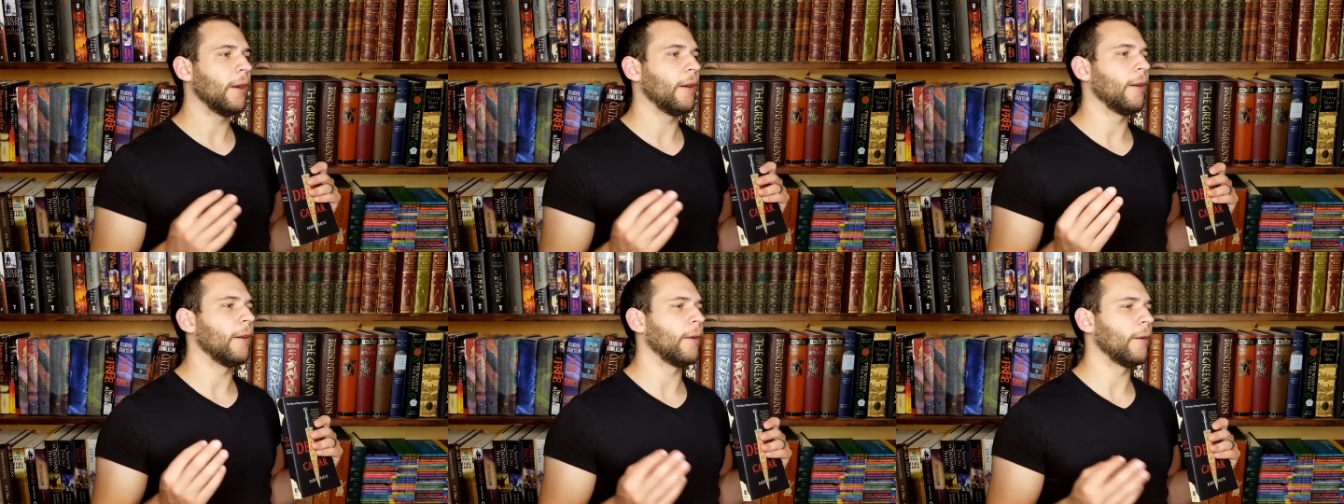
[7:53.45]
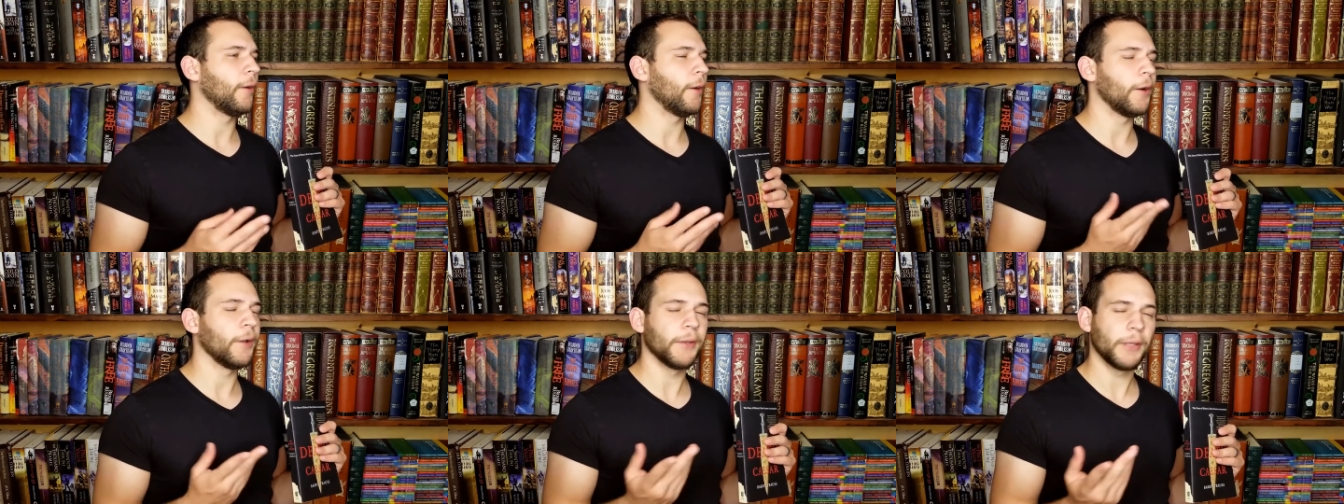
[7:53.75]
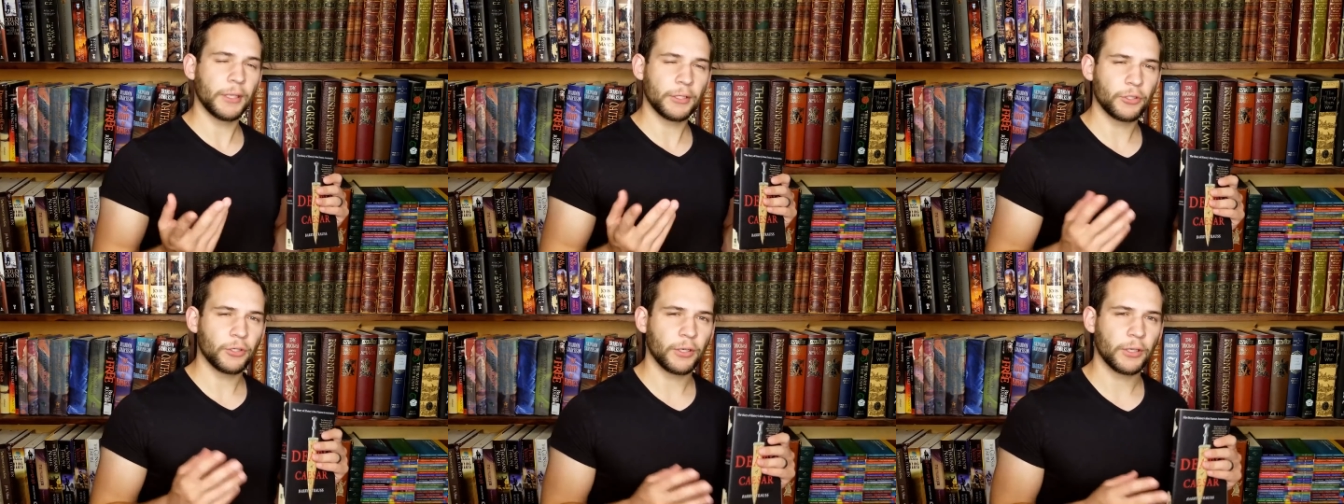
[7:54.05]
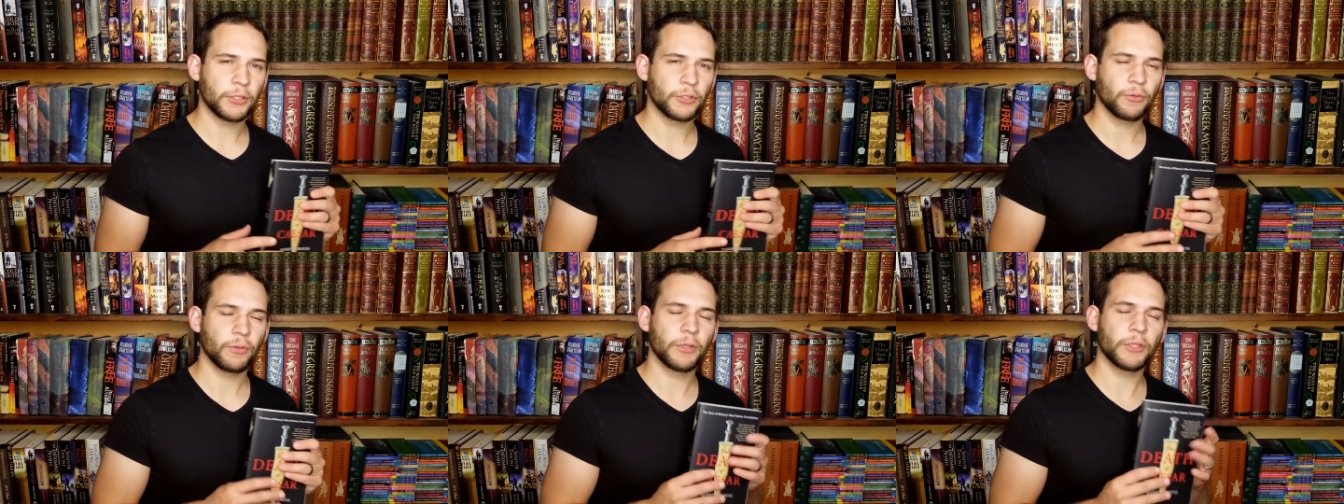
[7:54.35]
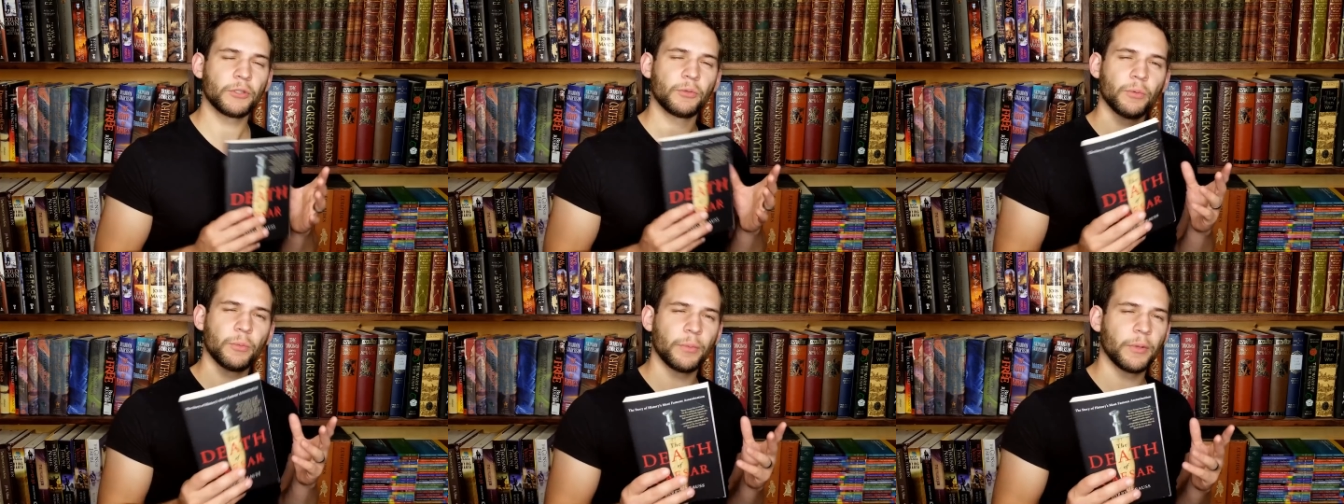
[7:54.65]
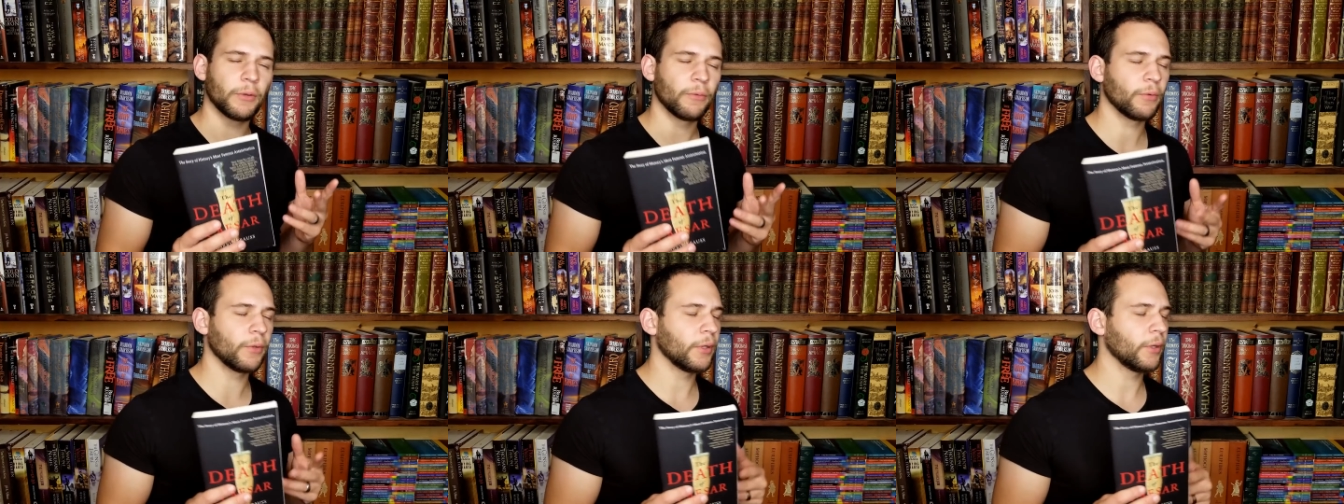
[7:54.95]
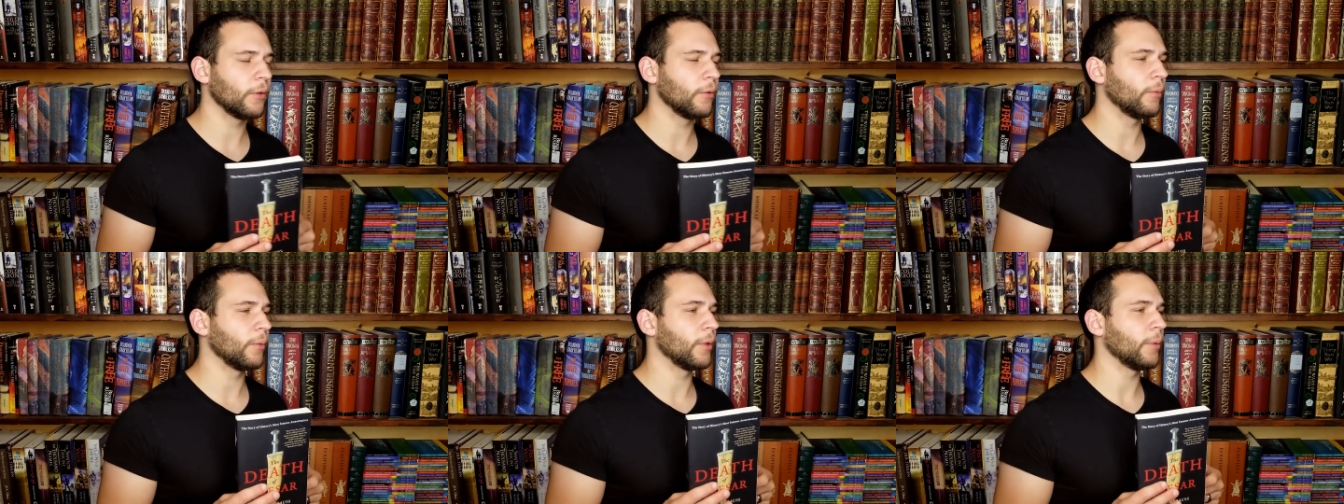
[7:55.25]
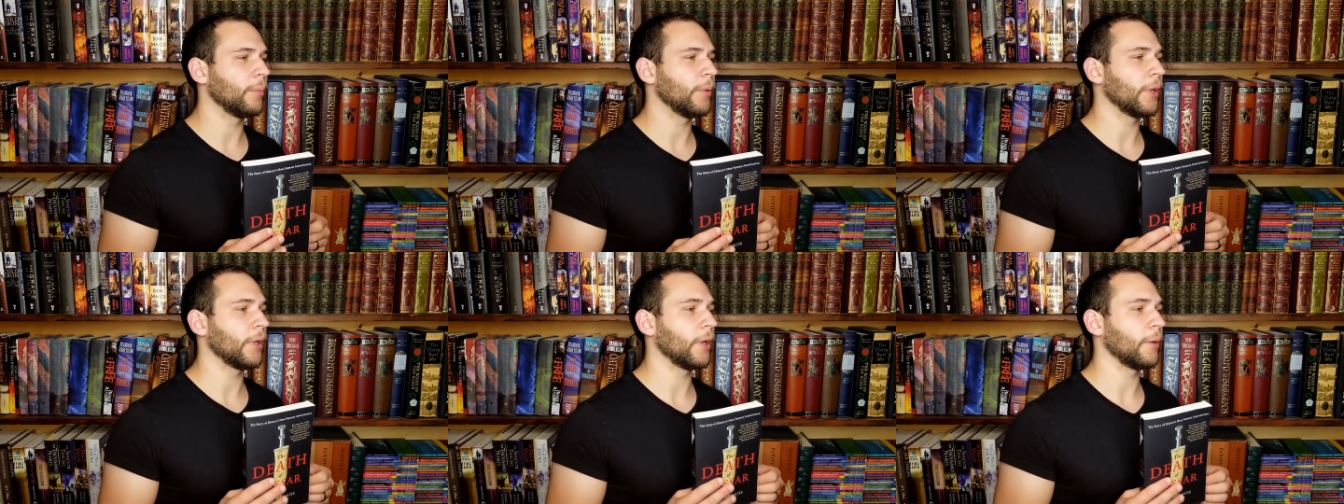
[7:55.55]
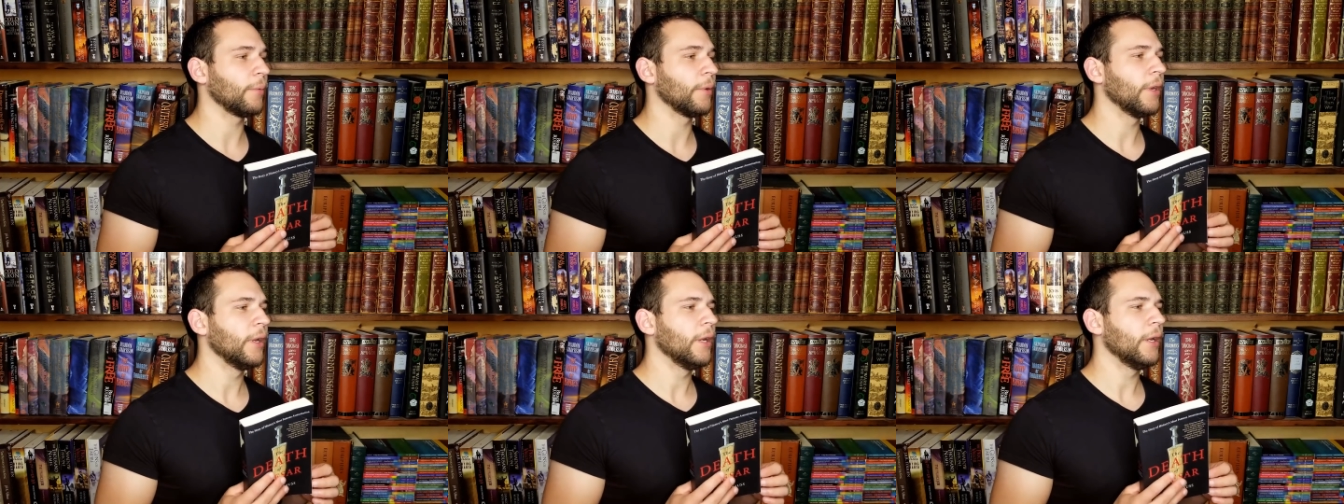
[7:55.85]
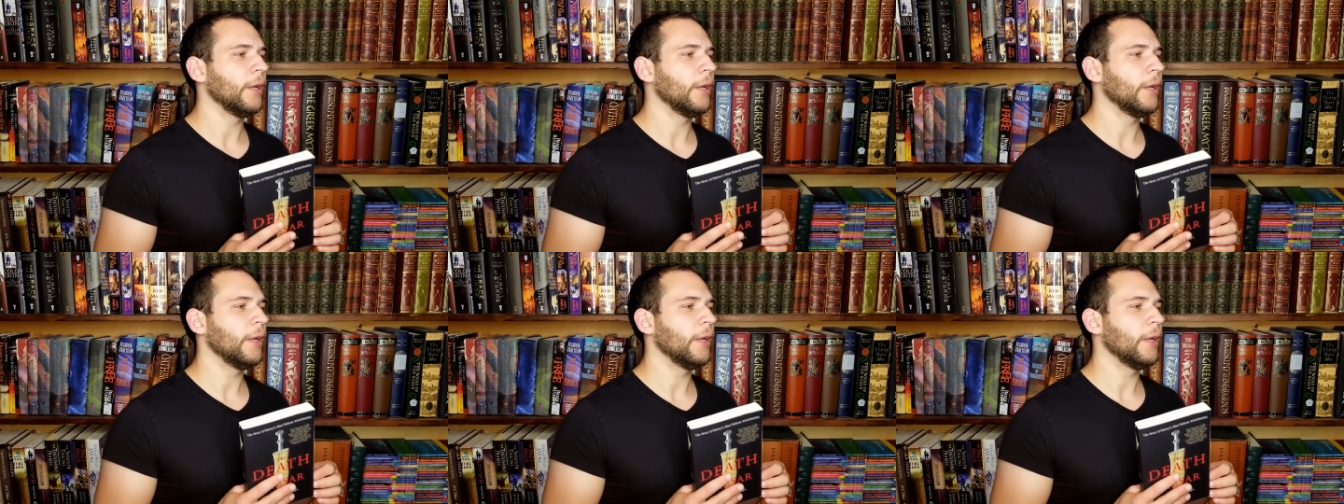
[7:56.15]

uh, on ancient history, this would be a really good one to pick up.